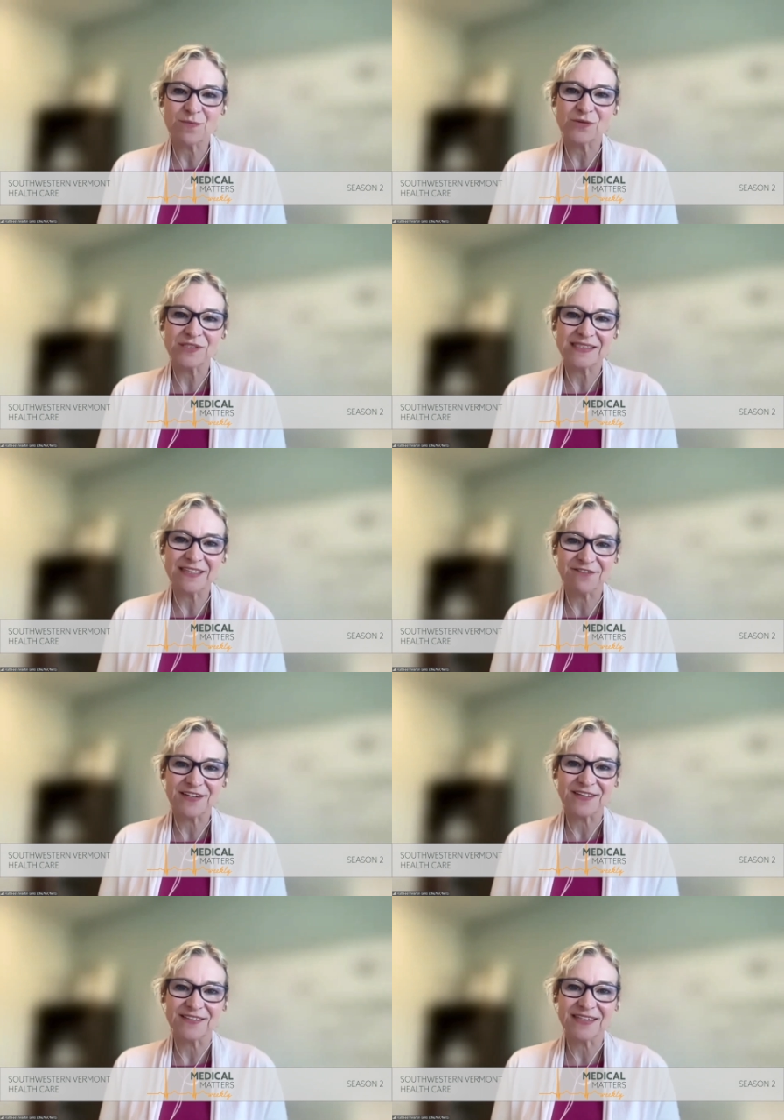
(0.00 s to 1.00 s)
the most
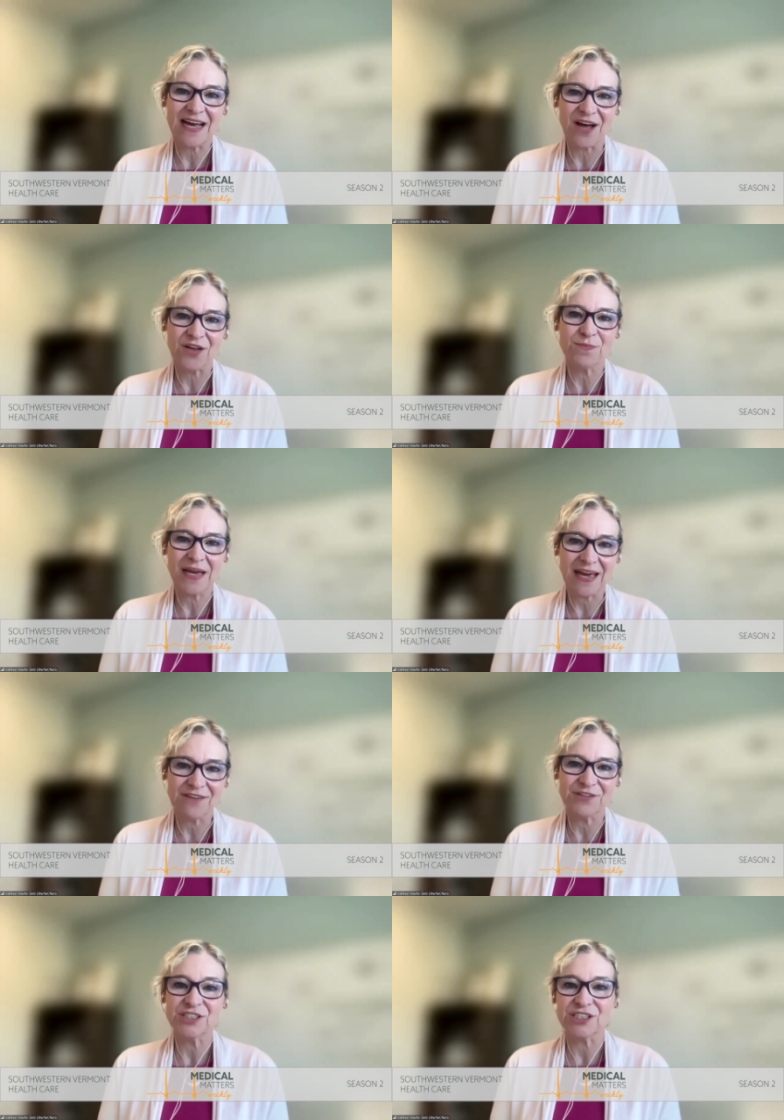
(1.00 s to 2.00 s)
difficult health
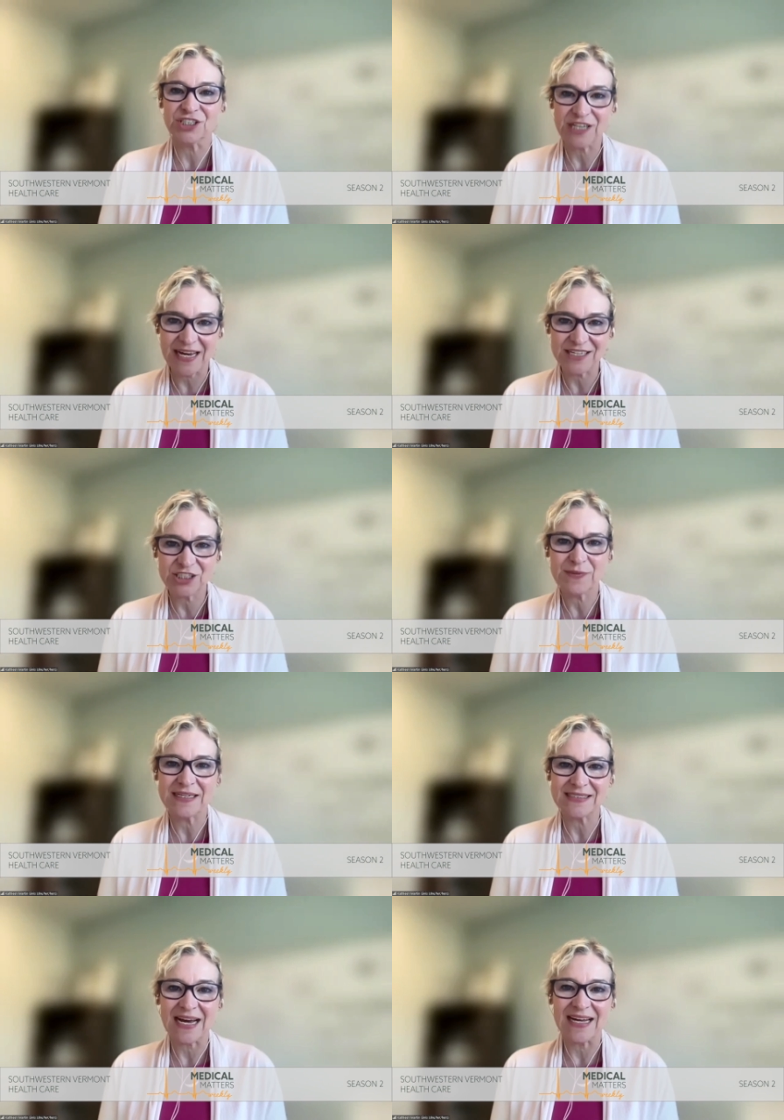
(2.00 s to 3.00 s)
behaviors to change because